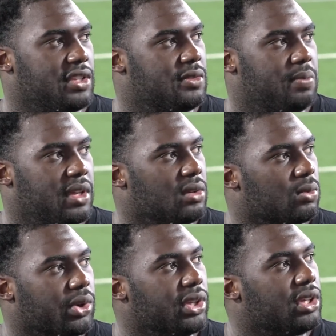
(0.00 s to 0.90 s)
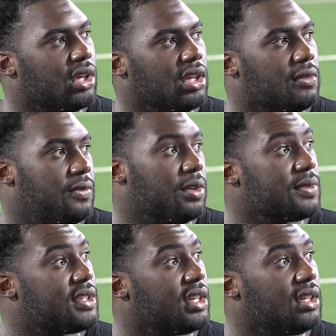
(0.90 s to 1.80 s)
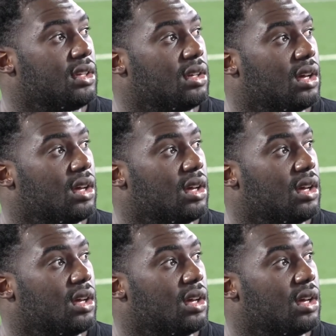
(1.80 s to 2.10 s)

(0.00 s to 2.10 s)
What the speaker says: He's been really good in film study.